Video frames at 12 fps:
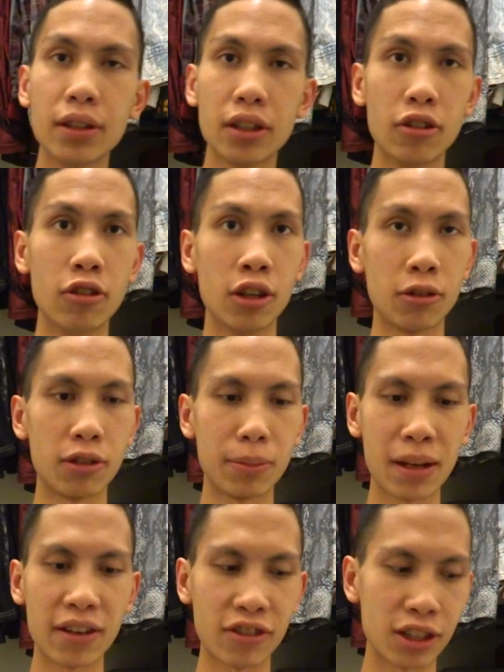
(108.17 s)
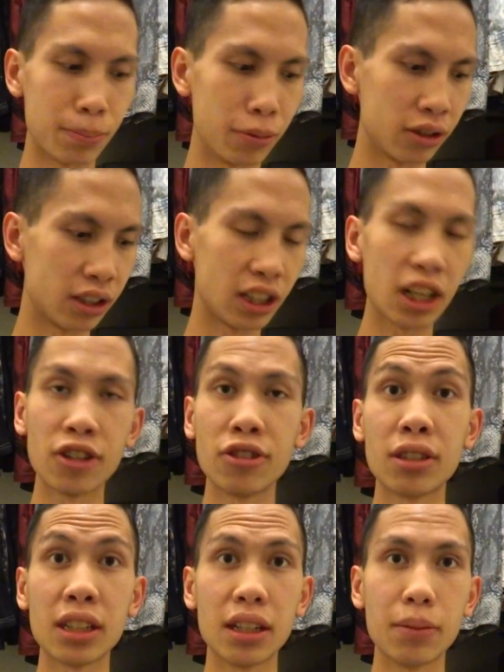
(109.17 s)
or one of my first Book of
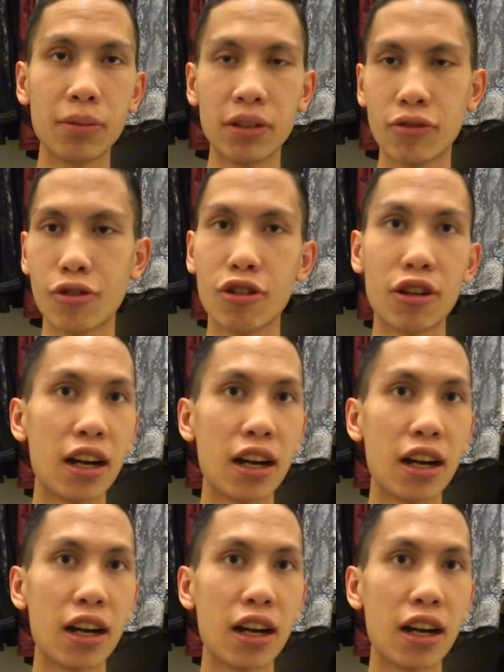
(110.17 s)
Shadows before